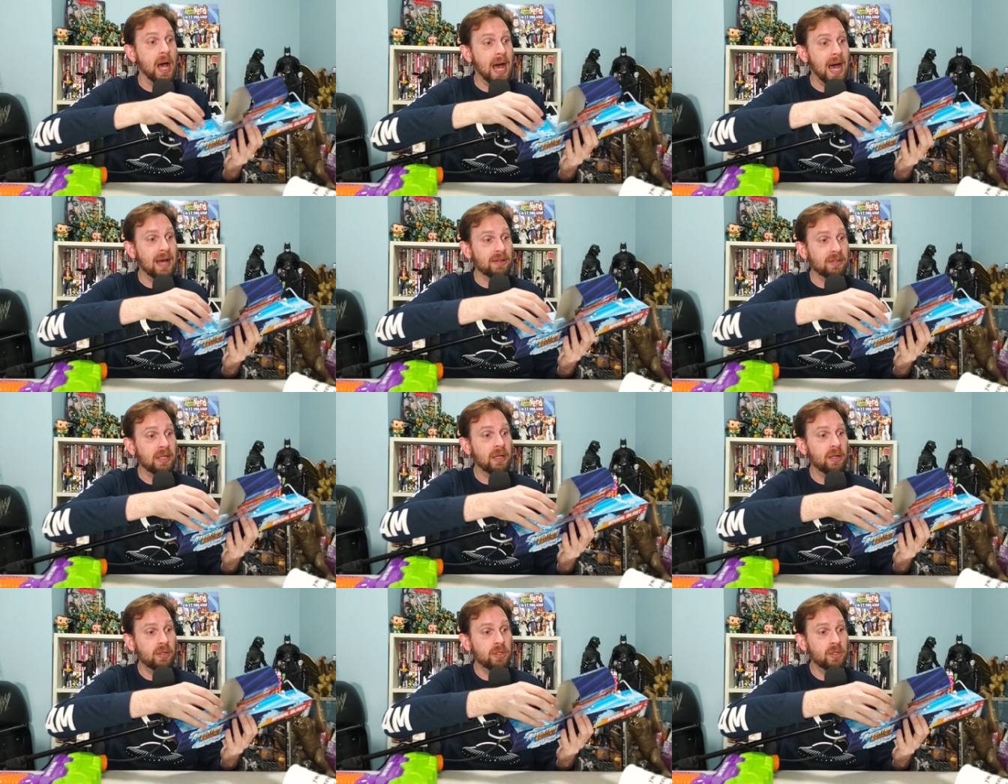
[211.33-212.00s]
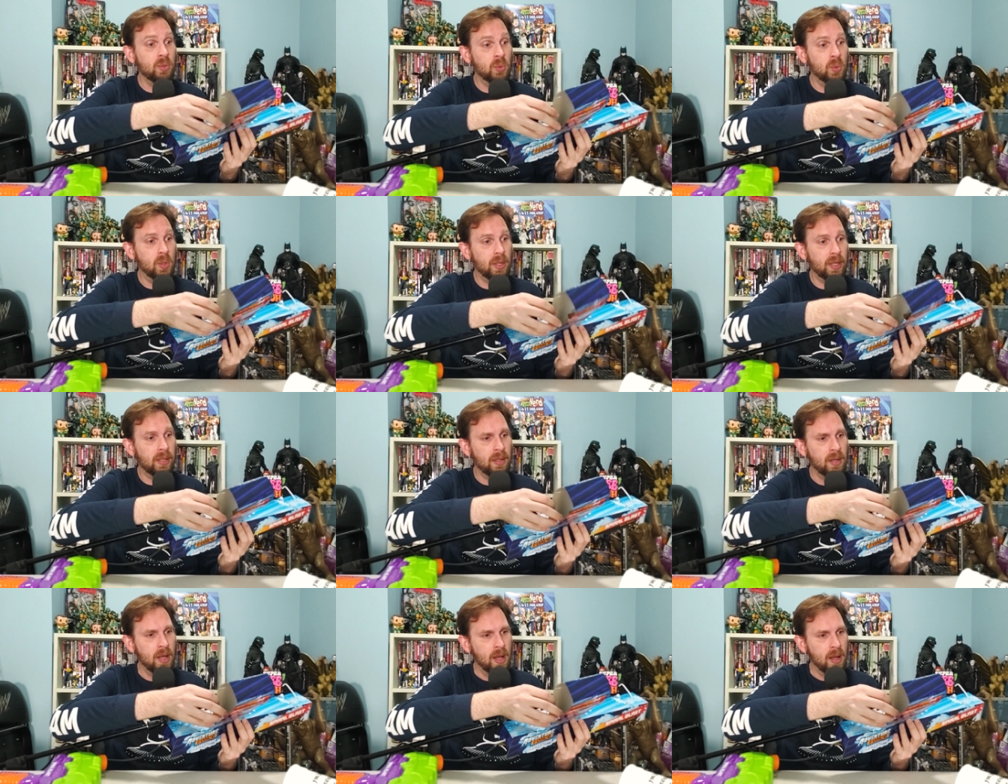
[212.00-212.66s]
I'll tell you
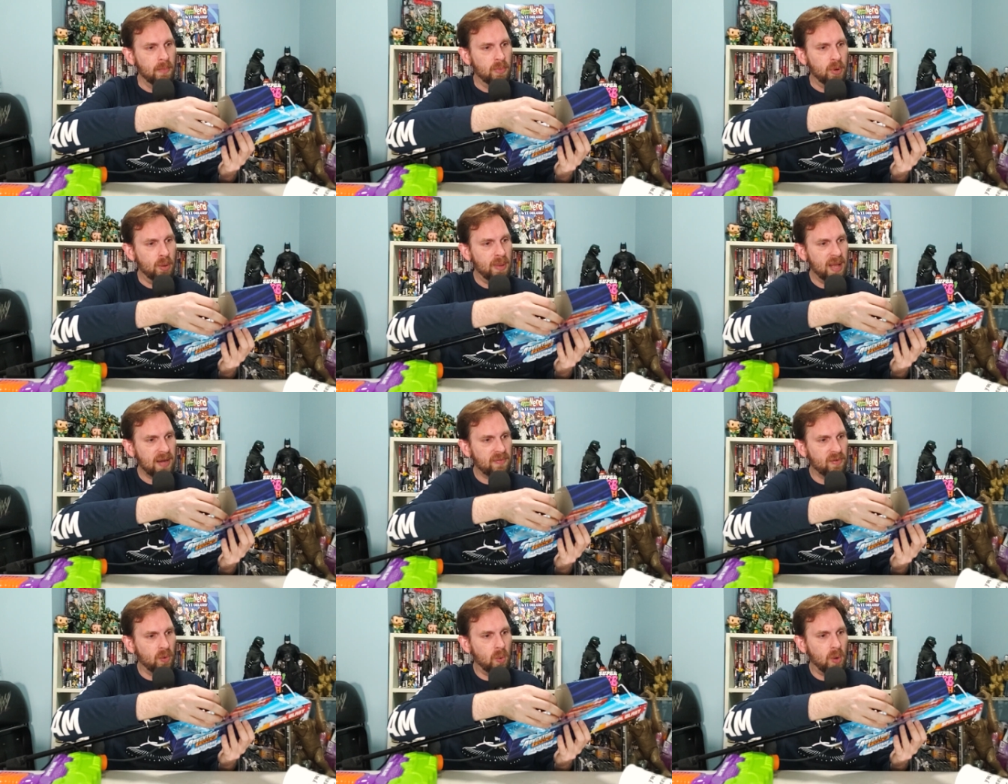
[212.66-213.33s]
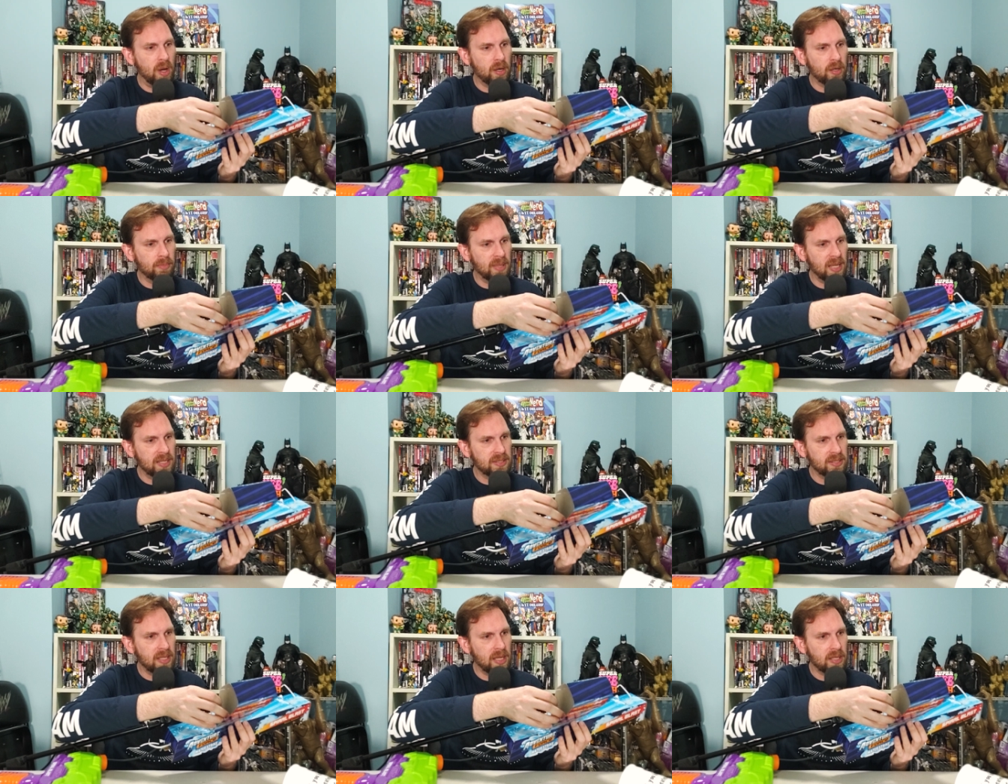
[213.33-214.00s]
what. Pull back for water
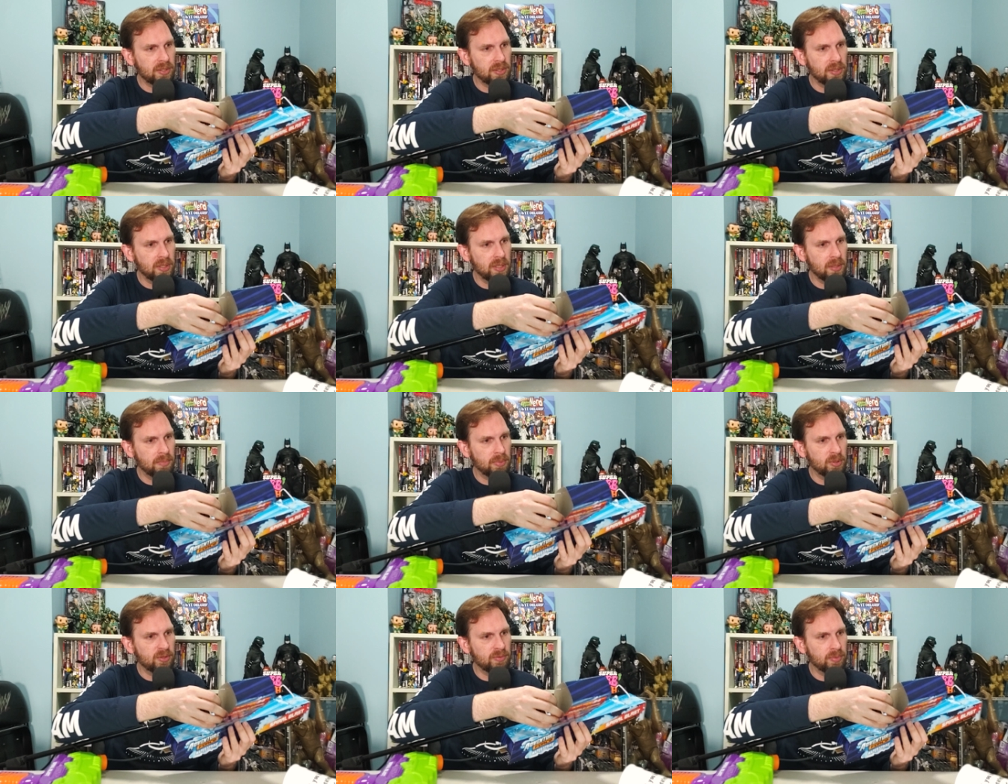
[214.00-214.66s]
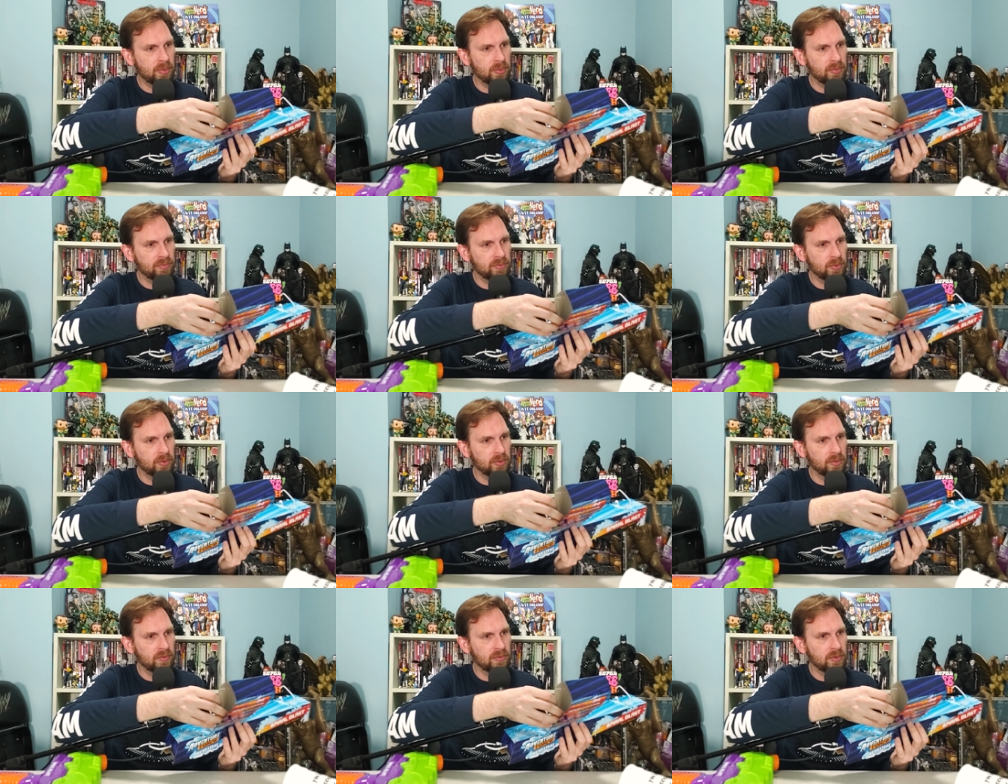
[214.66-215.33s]
blasting action. Yeah, push
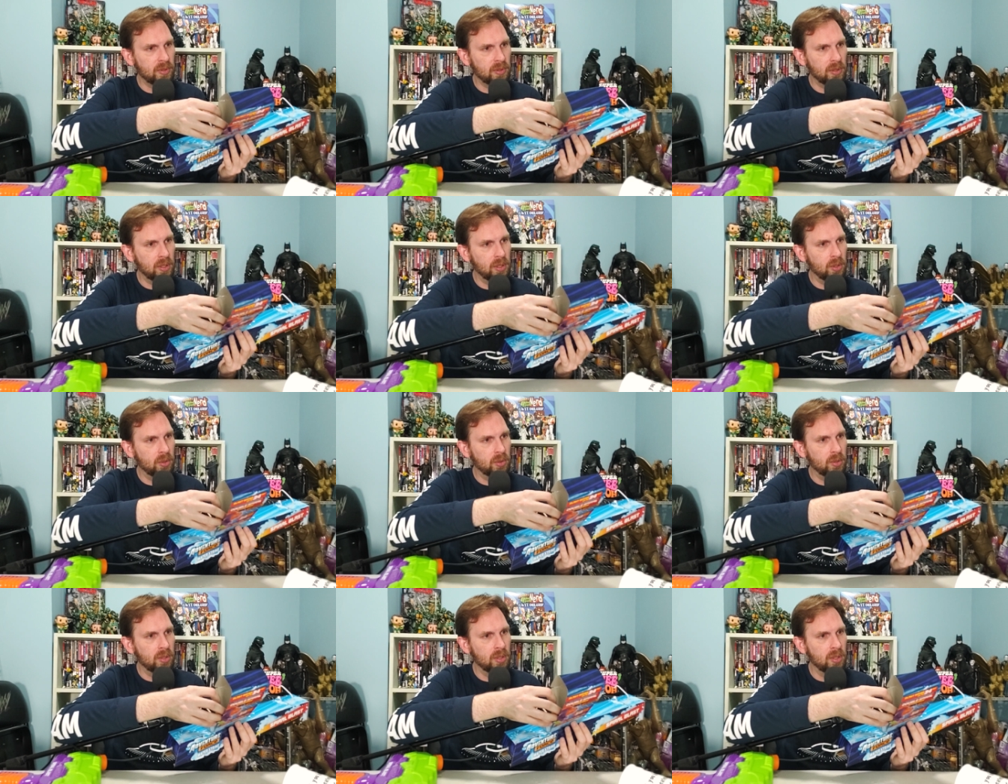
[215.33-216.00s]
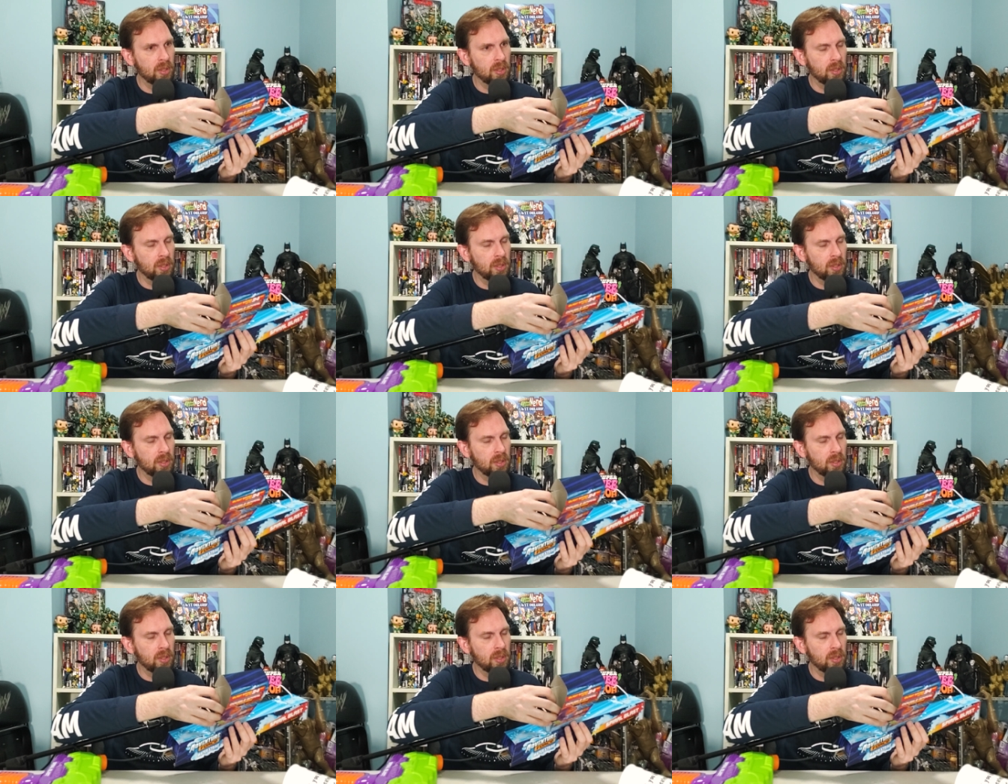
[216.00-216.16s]
forward to load.